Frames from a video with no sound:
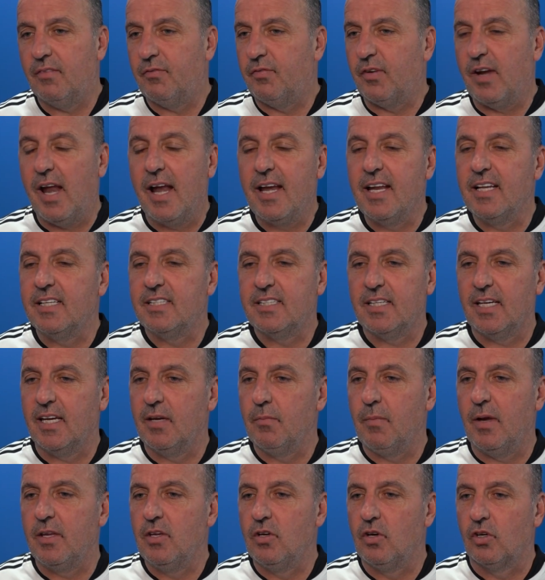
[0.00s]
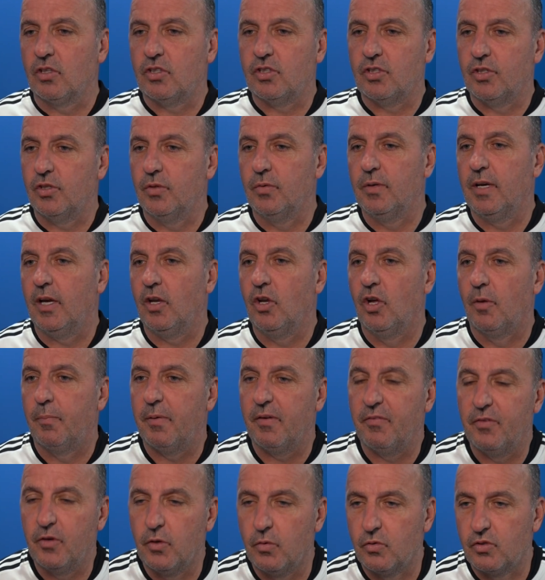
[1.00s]
Any team, when you're 2-0 up,
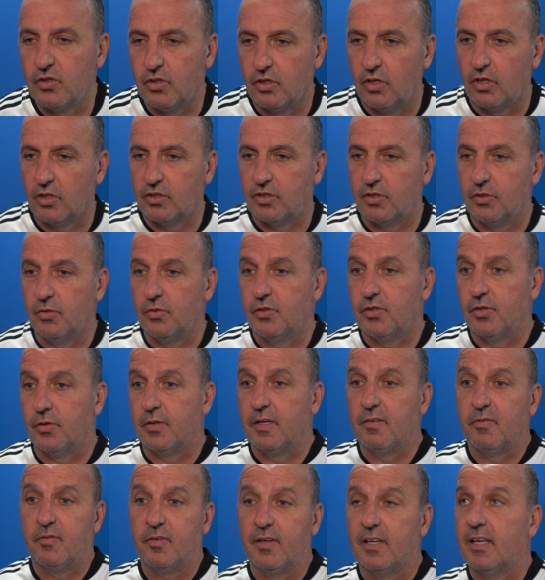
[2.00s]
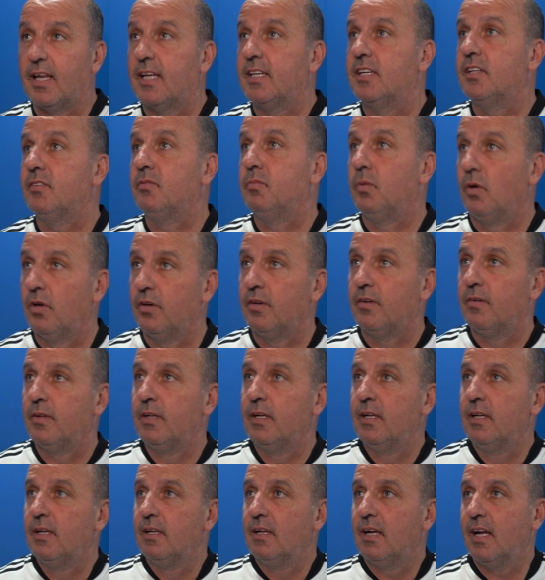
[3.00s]
if you draw 2-2, you feel like you've won.
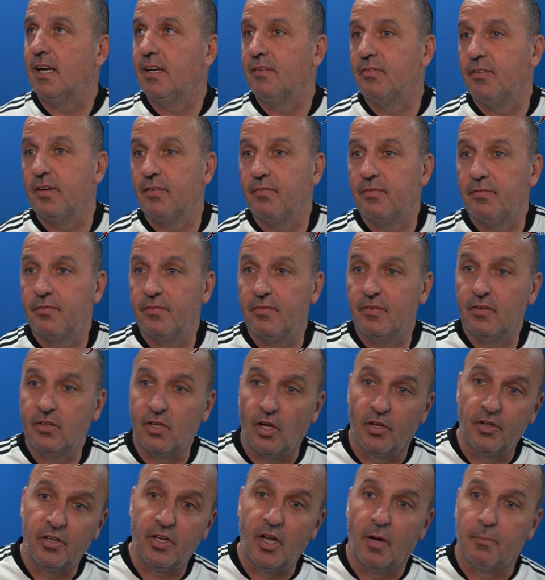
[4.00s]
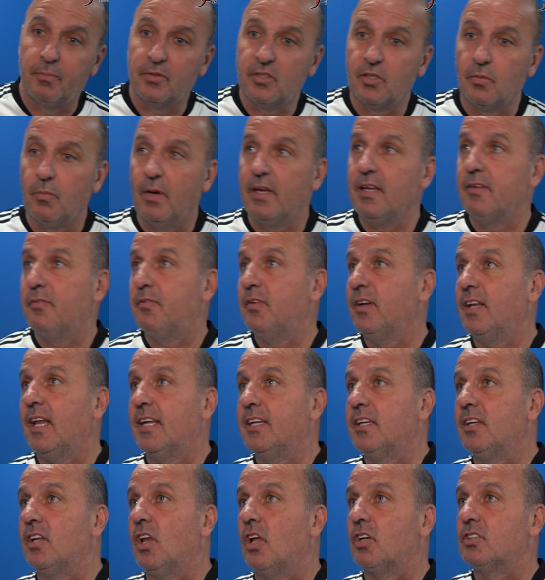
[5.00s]
Mm. And if you've gone the opposite way, you feel
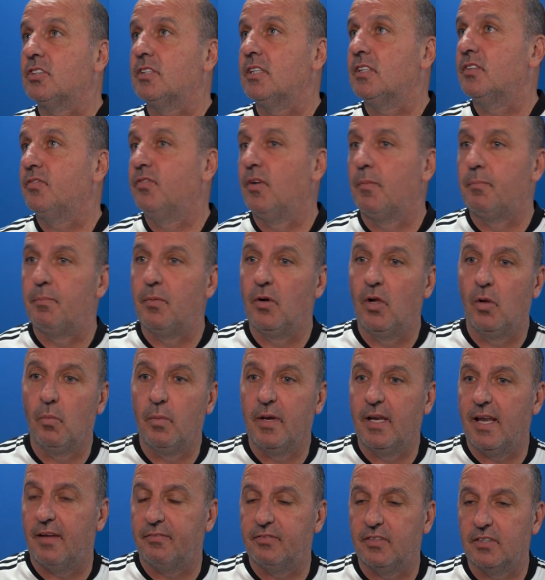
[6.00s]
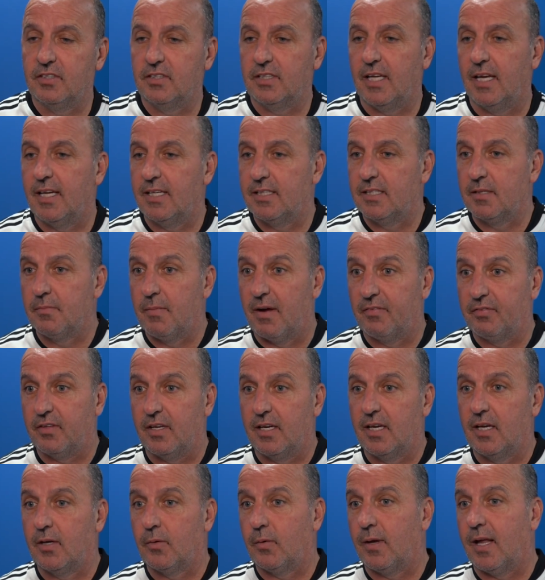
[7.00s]
like you lost. It's football. We left the stadium
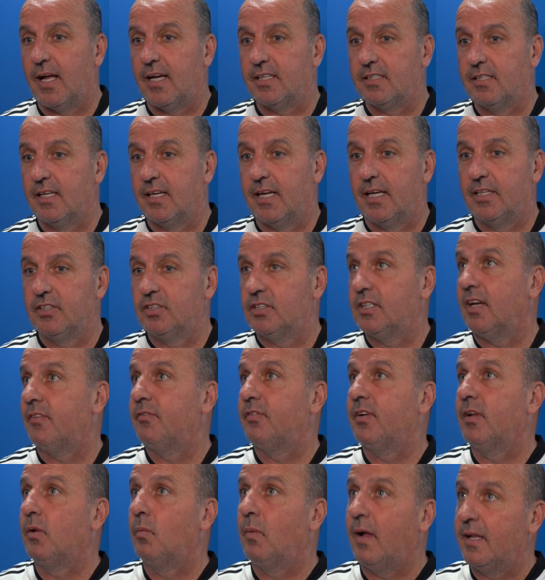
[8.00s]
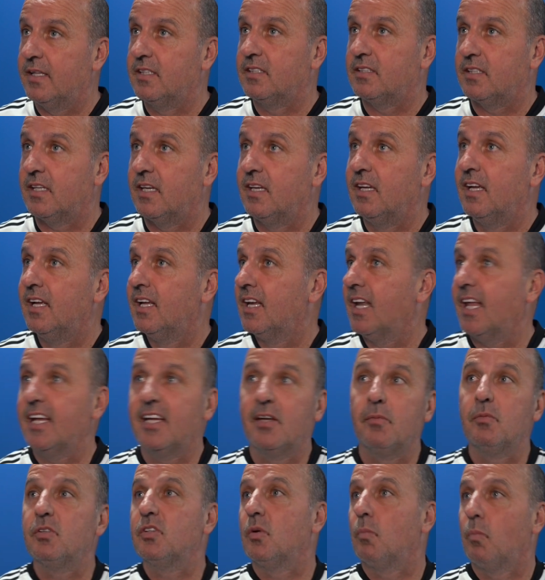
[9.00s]
after equalising against Sheffield Wednesday like
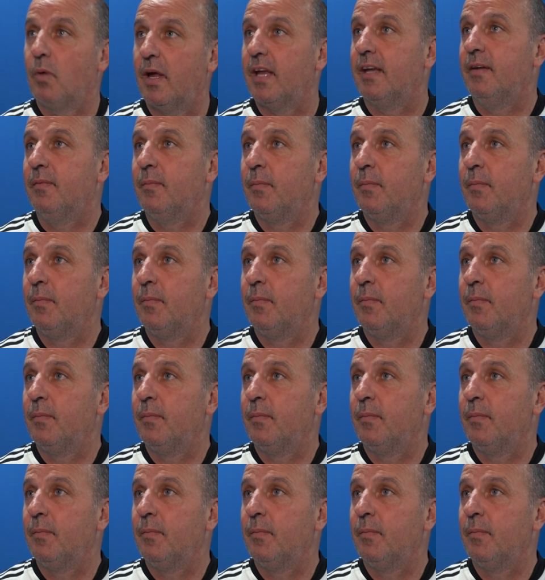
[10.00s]
it was a win.